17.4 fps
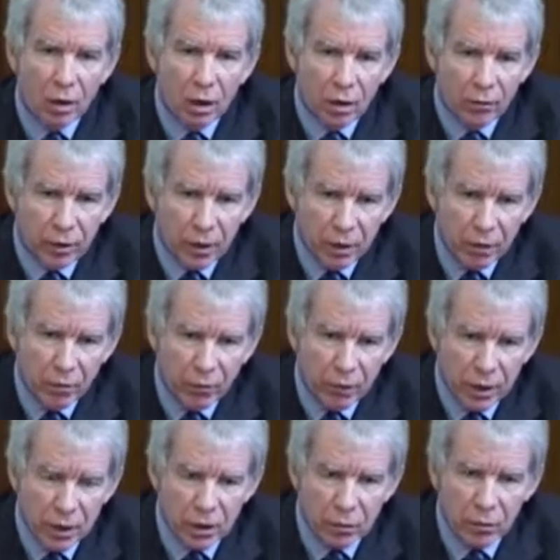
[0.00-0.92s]
of our
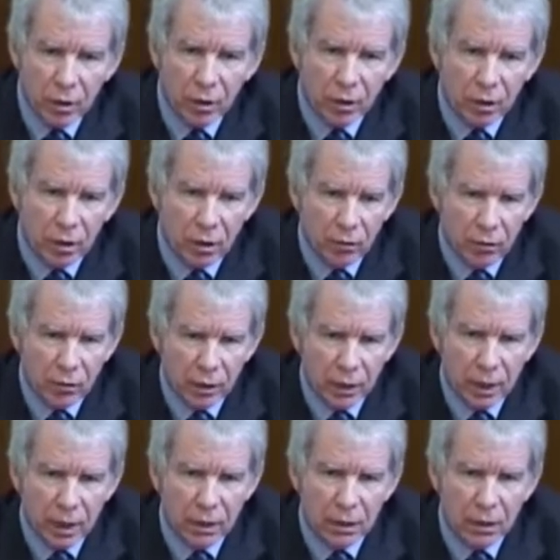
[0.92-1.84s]
investment over
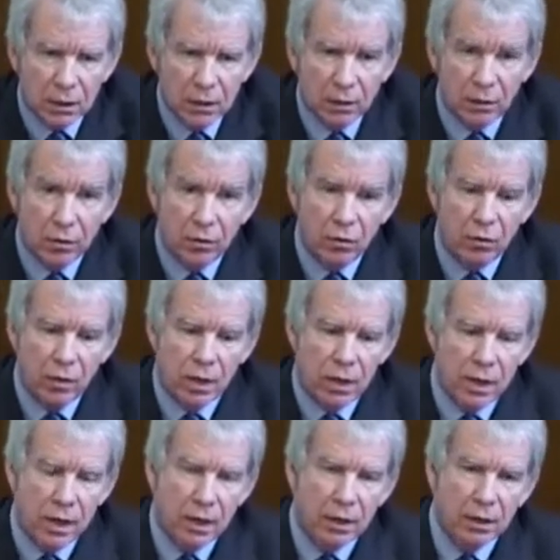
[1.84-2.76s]
the next 3
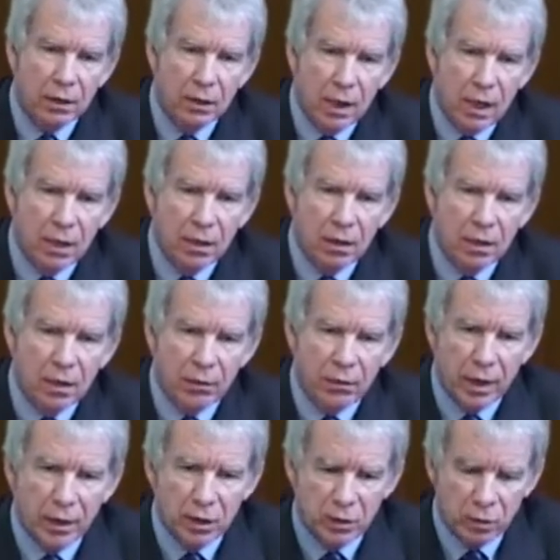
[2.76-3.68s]
years in the
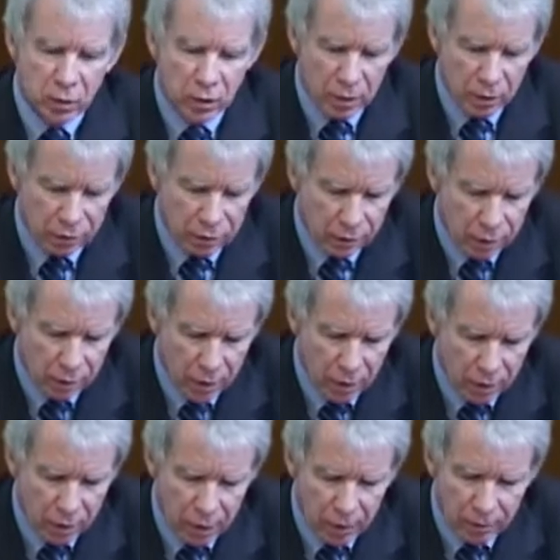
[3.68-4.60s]
advanced materials
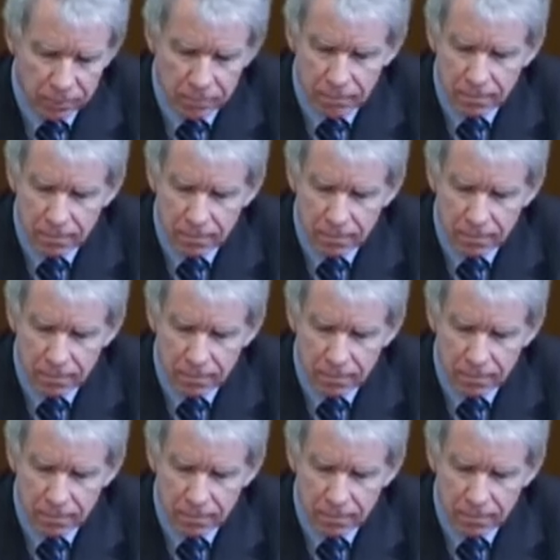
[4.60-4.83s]
area.